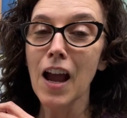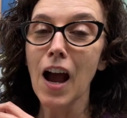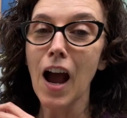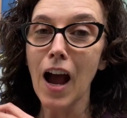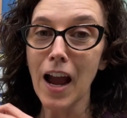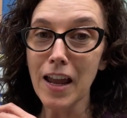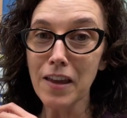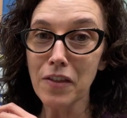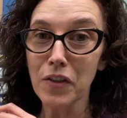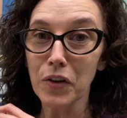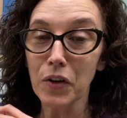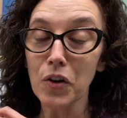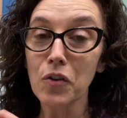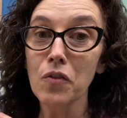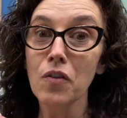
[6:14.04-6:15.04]

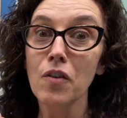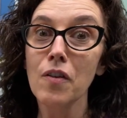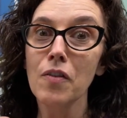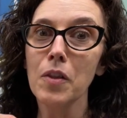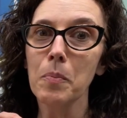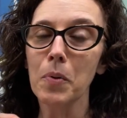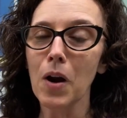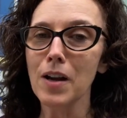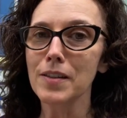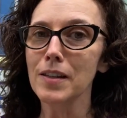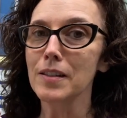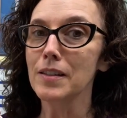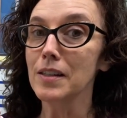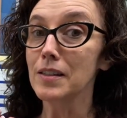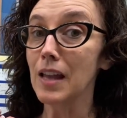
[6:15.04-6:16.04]
either the
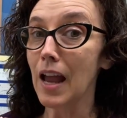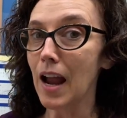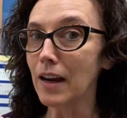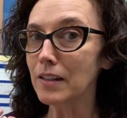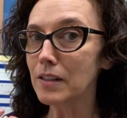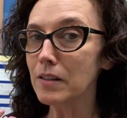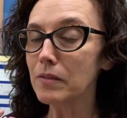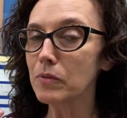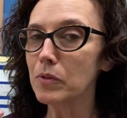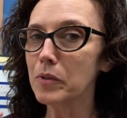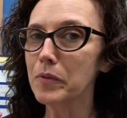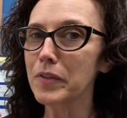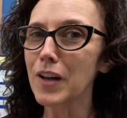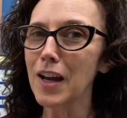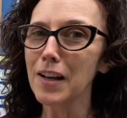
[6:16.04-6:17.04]
process is active where
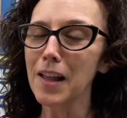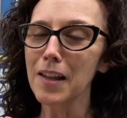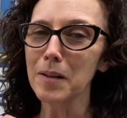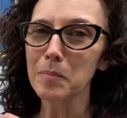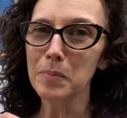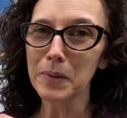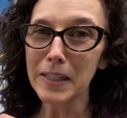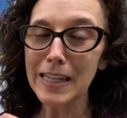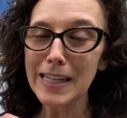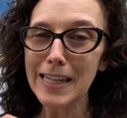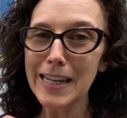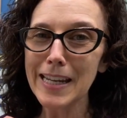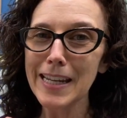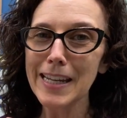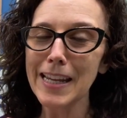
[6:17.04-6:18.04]
we've got a lot of
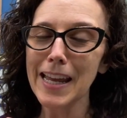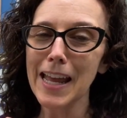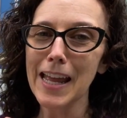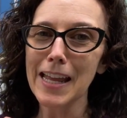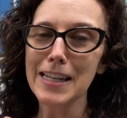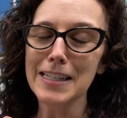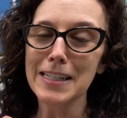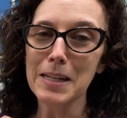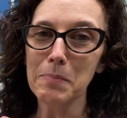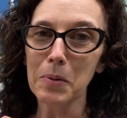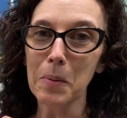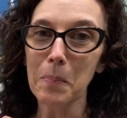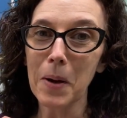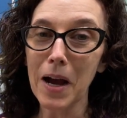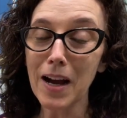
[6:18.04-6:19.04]
bleeding and deeper
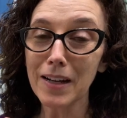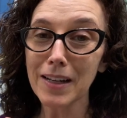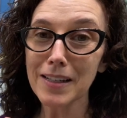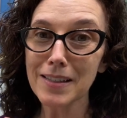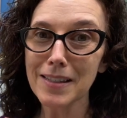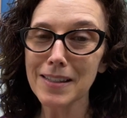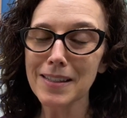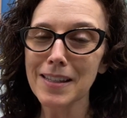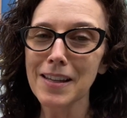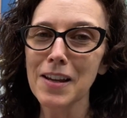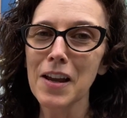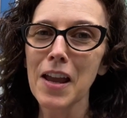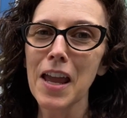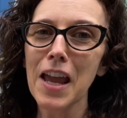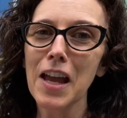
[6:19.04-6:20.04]
pockets,
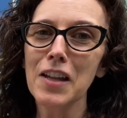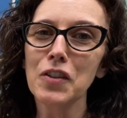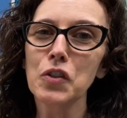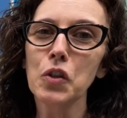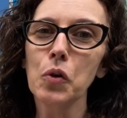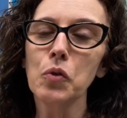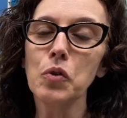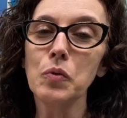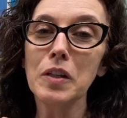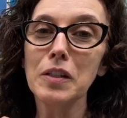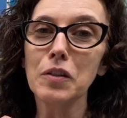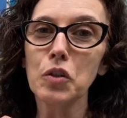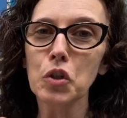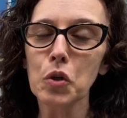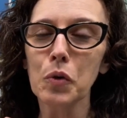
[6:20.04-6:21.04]
and so you need
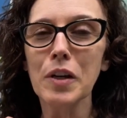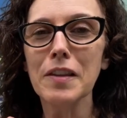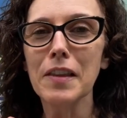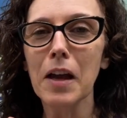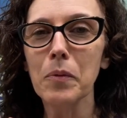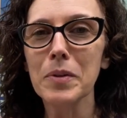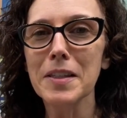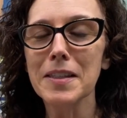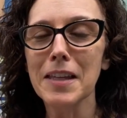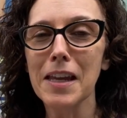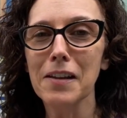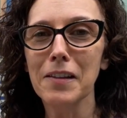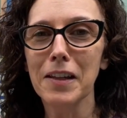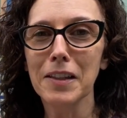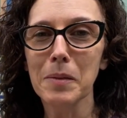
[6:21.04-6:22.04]
to treat that with
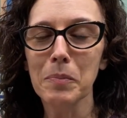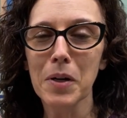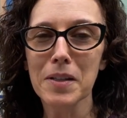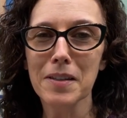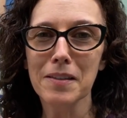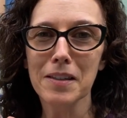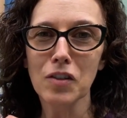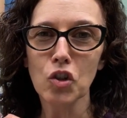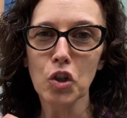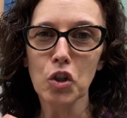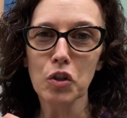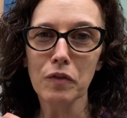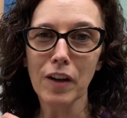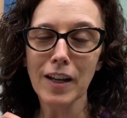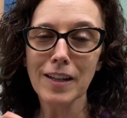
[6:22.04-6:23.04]
scaling in the presence of
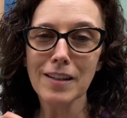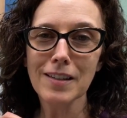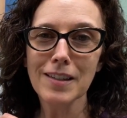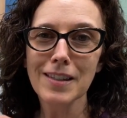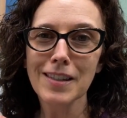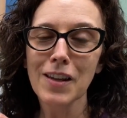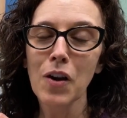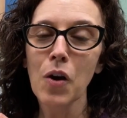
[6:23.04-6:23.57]
gingivitis,